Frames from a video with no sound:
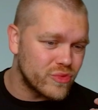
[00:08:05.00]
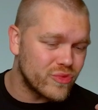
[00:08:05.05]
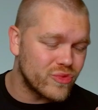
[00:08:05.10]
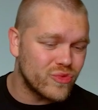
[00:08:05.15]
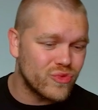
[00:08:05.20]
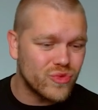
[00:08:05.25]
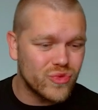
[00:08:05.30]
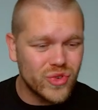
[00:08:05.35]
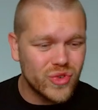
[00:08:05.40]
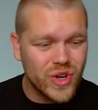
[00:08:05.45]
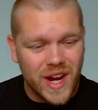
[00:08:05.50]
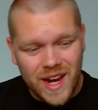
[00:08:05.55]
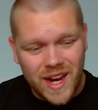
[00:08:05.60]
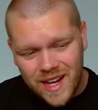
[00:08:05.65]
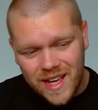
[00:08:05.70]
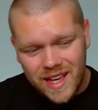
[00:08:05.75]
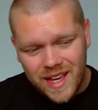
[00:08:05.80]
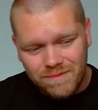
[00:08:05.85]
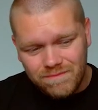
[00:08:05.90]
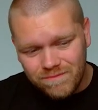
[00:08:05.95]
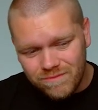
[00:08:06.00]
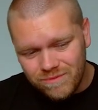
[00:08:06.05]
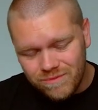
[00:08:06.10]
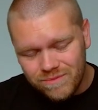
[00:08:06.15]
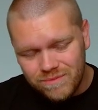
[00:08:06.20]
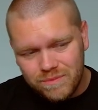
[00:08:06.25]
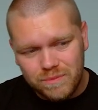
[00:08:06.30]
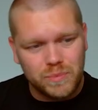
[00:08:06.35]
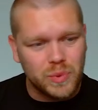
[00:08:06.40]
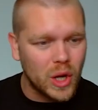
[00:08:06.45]
really
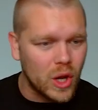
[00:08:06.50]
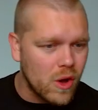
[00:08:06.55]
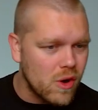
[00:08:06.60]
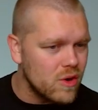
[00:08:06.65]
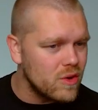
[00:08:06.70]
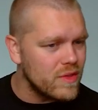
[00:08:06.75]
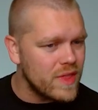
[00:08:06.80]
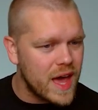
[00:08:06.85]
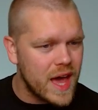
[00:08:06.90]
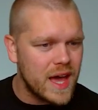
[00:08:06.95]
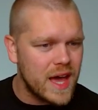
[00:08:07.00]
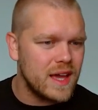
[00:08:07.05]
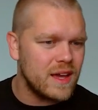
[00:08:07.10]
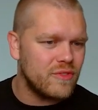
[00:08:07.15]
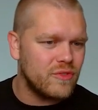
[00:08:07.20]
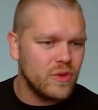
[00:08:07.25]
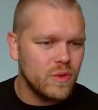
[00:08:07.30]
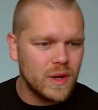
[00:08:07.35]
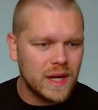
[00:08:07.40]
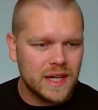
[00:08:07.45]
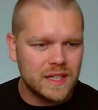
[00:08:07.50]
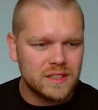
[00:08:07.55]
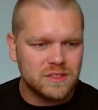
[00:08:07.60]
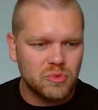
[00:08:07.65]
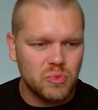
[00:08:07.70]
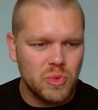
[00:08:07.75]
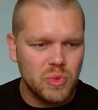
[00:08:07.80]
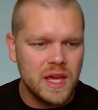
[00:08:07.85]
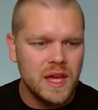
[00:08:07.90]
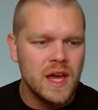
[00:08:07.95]
belong there, if you ask
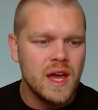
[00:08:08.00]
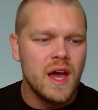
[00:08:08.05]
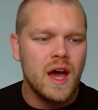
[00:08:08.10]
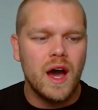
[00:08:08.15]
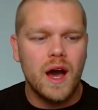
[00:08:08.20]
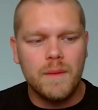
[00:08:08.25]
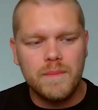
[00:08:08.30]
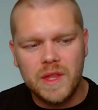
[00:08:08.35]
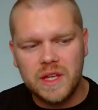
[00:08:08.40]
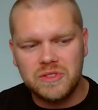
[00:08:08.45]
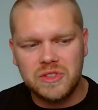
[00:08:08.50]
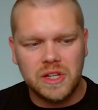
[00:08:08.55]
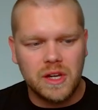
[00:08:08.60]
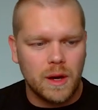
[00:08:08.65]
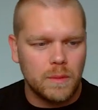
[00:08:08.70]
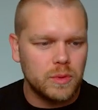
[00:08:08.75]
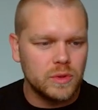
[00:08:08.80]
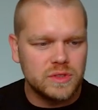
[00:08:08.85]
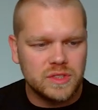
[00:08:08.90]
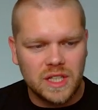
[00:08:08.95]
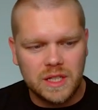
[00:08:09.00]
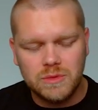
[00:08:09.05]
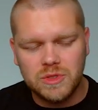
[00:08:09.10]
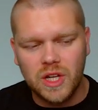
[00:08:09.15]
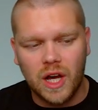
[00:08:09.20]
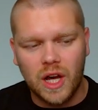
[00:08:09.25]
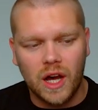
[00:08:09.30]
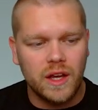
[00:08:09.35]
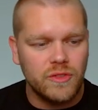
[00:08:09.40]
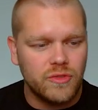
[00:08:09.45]
me. There's a couple teams
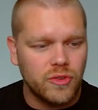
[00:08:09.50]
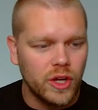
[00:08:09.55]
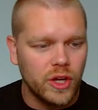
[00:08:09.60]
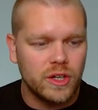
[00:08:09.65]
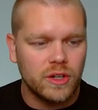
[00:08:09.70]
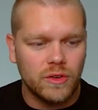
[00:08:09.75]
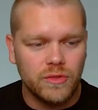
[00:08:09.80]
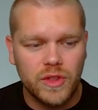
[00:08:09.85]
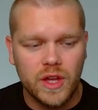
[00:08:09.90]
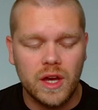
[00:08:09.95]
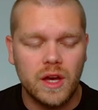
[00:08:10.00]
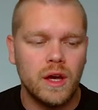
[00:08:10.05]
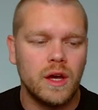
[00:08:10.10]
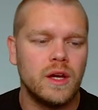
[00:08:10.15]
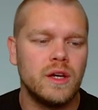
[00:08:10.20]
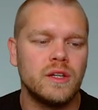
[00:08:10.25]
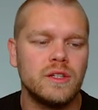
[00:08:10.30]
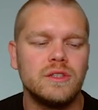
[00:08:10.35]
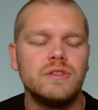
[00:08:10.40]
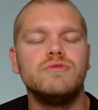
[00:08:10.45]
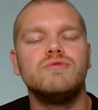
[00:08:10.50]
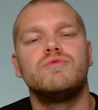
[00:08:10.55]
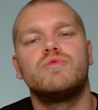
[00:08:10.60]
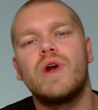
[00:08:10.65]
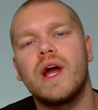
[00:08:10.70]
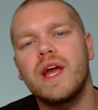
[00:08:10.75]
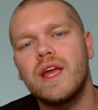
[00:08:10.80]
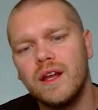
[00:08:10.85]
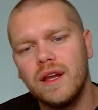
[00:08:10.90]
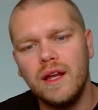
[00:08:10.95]
that I've heard of that are
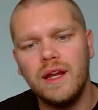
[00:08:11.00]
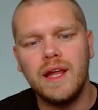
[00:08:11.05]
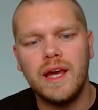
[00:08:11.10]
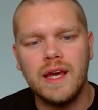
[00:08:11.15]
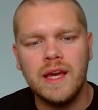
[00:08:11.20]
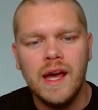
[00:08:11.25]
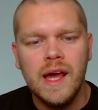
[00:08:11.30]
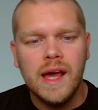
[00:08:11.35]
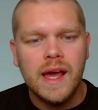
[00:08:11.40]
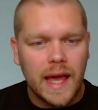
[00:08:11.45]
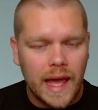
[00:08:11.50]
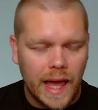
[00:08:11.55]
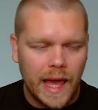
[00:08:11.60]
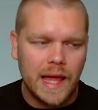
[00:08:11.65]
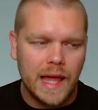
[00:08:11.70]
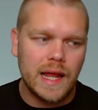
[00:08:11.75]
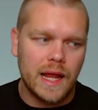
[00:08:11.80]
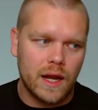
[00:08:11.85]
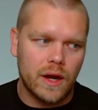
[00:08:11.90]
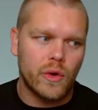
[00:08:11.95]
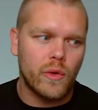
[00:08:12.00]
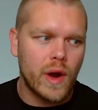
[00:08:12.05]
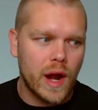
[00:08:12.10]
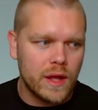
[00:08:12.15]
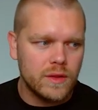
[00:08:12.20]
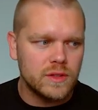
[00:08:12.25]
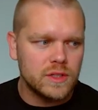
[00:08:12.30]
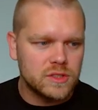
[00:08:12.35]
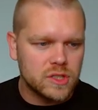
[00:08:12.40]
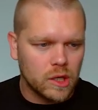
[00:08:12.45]
regularly in and
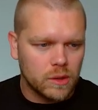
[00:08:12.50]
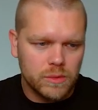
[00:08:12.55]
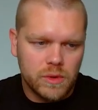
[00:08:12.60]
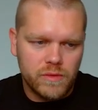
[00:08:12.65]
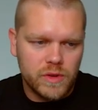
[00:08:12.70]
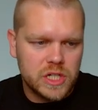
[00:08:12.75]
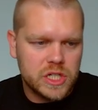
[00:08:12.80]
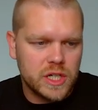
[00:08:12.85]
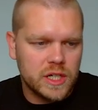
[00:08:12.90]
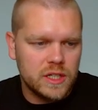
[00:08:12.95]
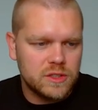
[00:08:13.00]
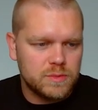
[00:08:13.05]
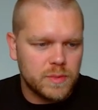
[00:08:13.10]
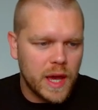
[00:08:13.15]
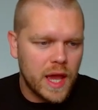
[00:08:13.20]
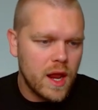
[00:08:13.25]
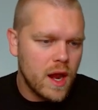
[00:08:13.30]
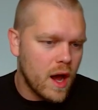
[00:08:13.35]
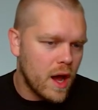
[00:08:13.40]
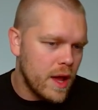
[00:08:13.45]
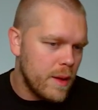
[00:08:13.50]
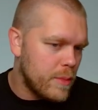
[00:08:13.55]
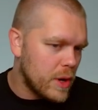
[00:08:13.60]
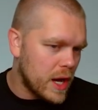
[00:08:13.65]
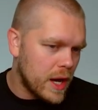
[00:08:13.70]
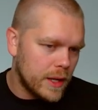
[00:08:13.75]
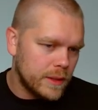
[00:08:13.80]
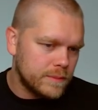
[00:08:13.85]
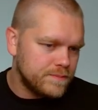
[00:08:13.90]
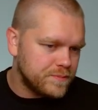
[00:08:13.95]
around the top division in Spain.
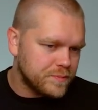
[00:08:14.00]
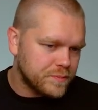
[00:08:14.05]
Eibar